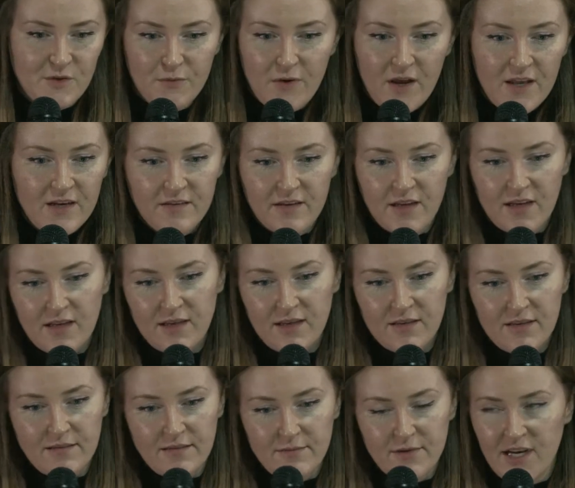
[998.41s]

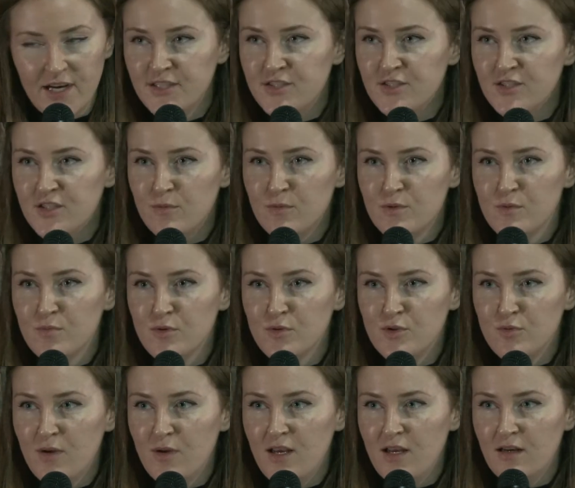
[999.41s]
defending relationships
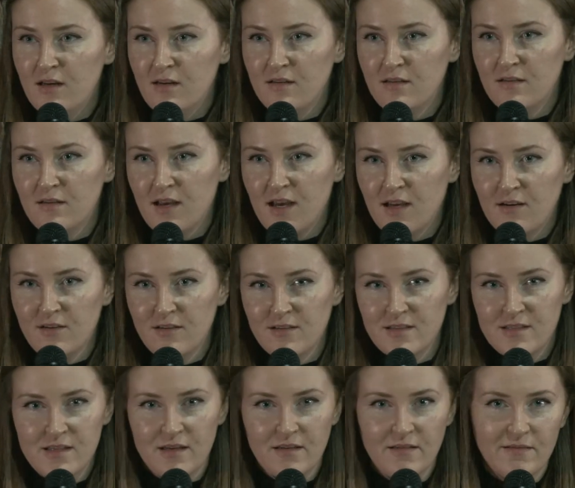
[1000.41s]
between
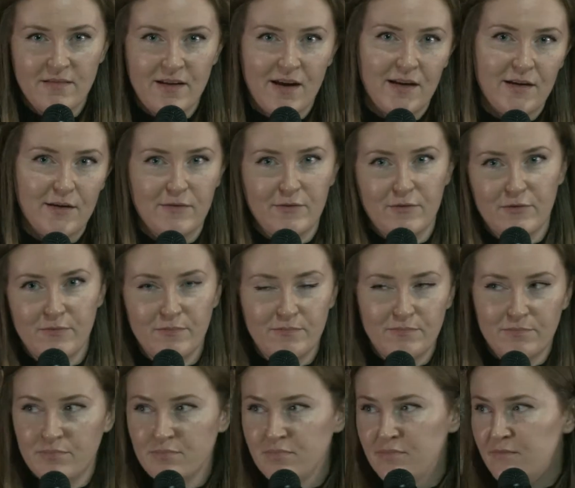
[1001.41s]
adults and kind of
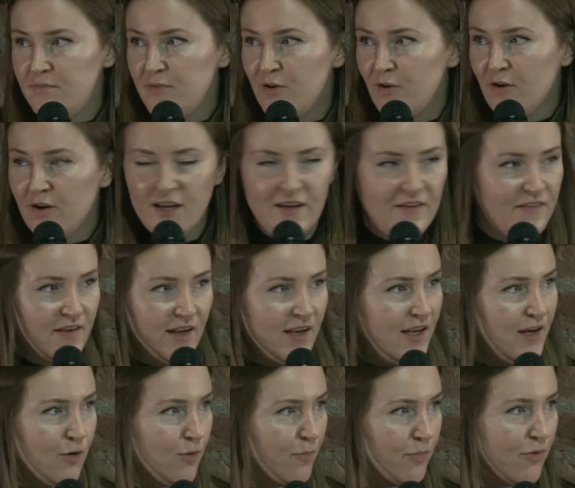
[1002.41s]
early
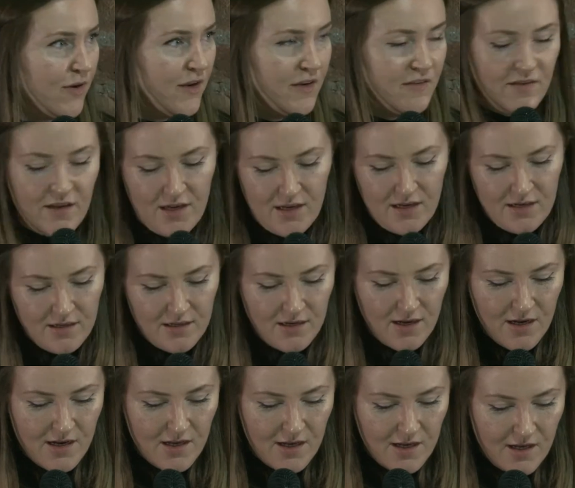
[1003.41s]
teen or preteen
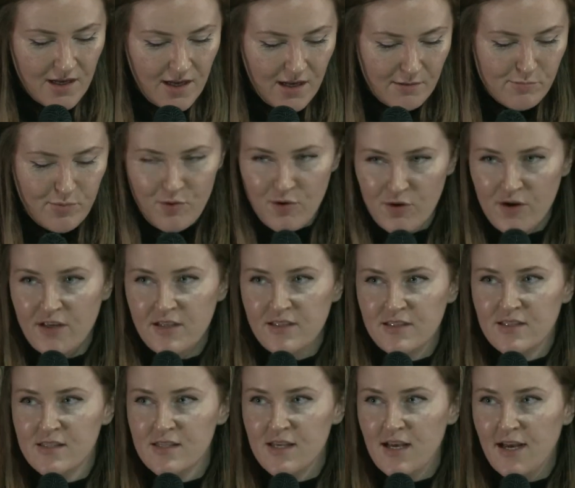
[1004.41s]

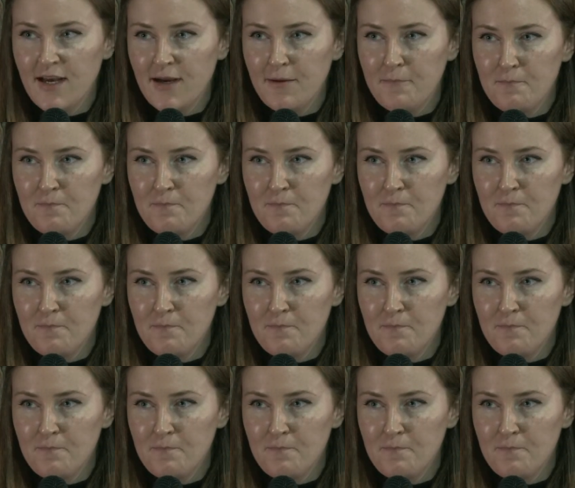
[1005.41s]
boys,